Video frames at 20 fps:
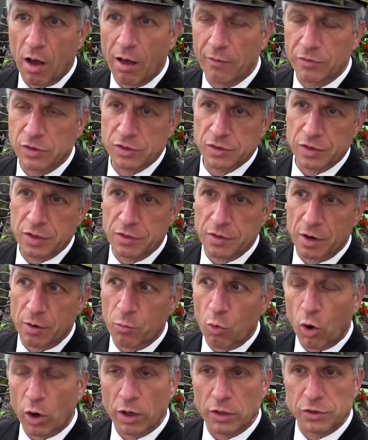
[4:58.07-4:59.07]
Obviously, they're
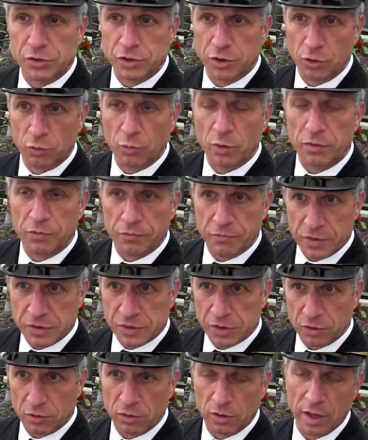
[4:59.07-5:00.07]
more concerned with
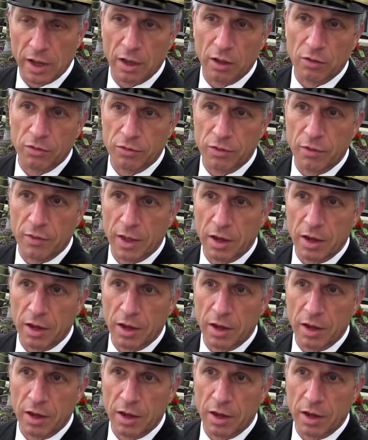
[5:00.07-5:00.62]
physical health than